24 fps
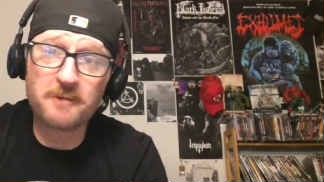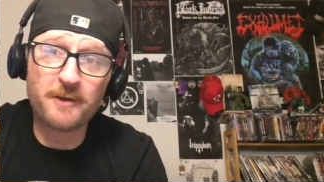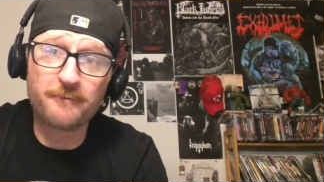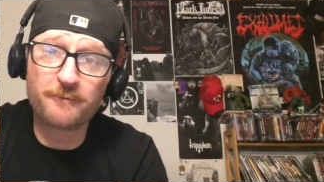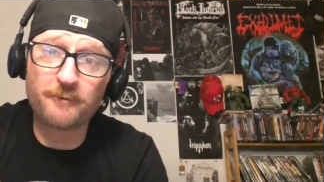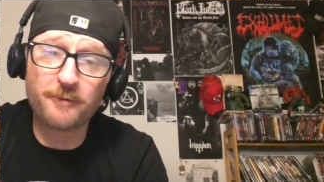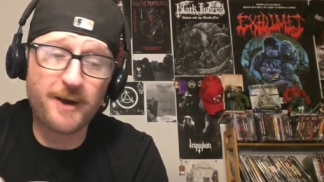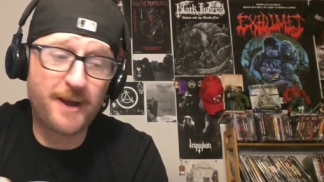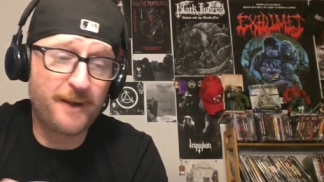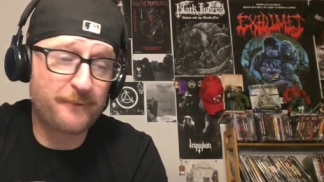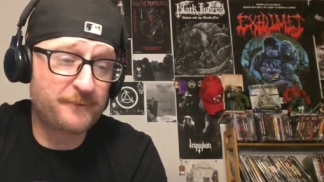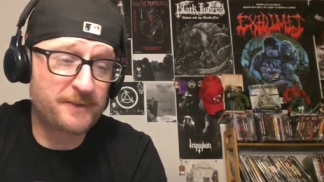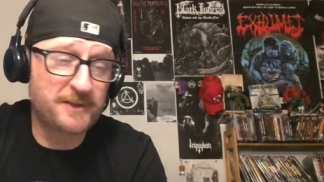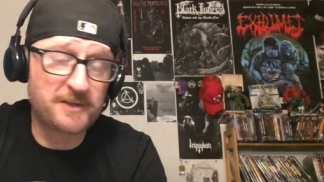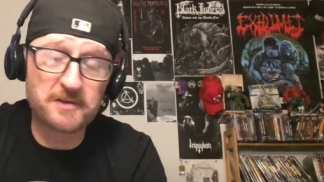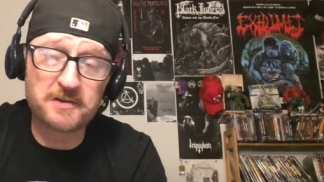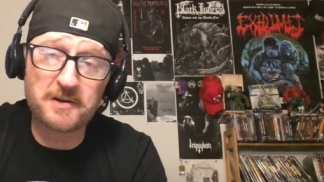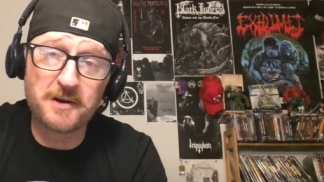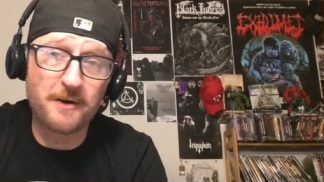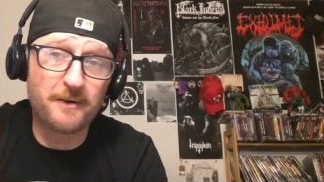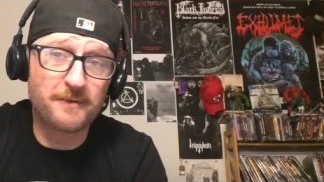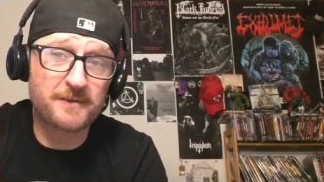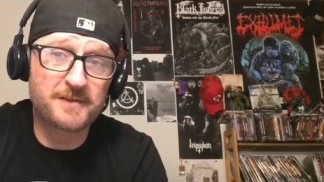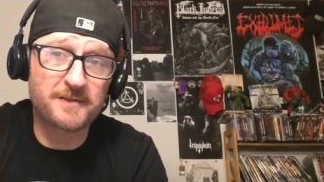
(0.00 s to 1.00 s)
Lovecraftian
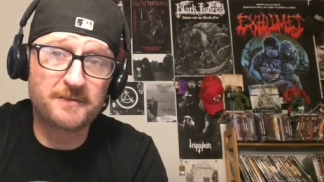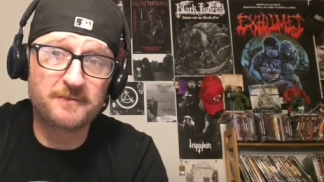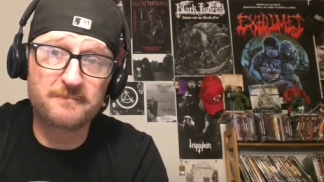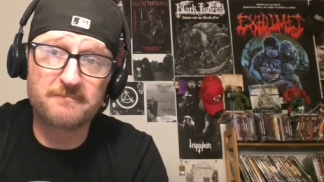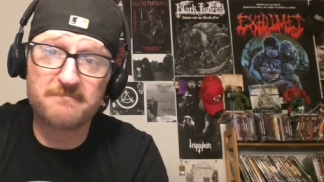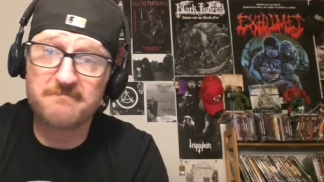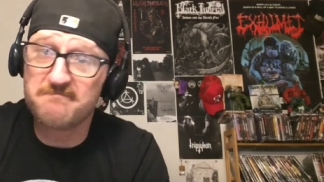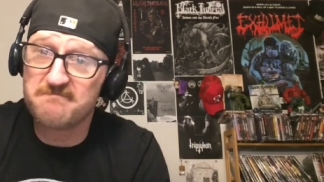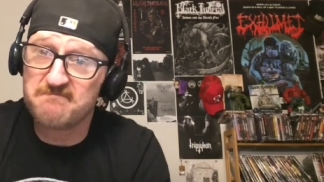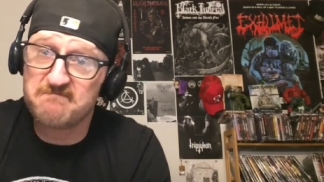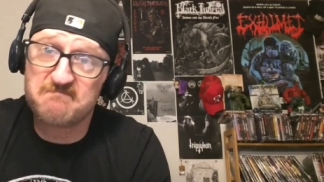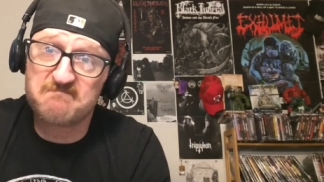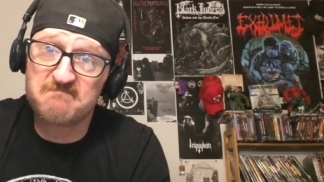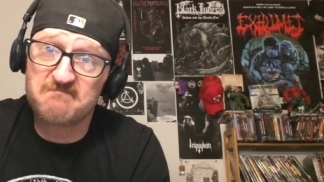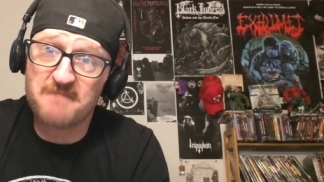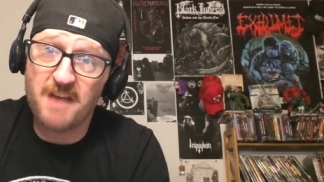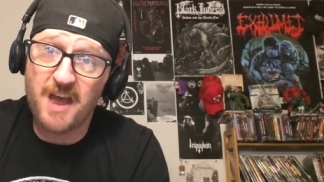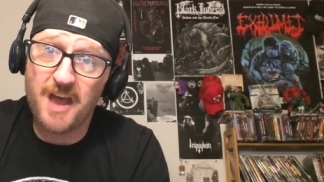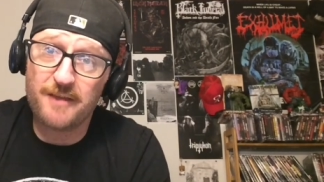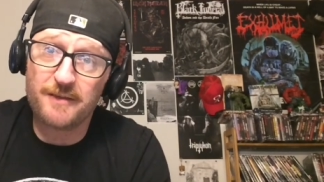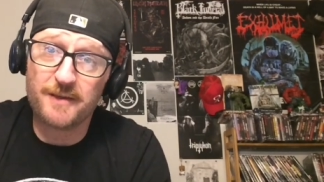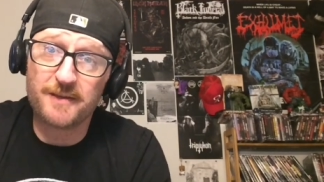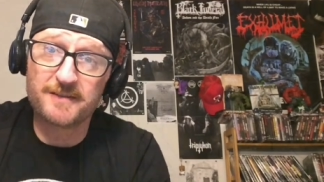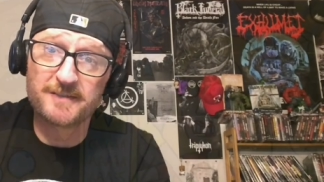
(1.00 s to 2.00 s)
cartoon?
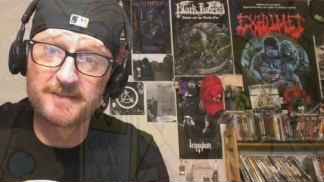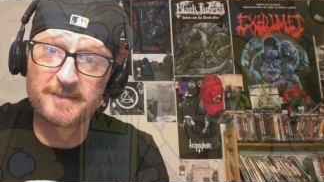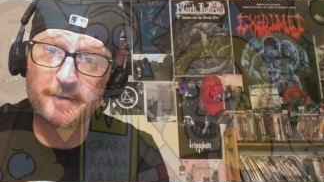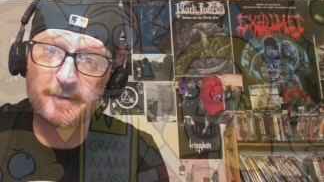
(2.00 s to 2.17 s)
I think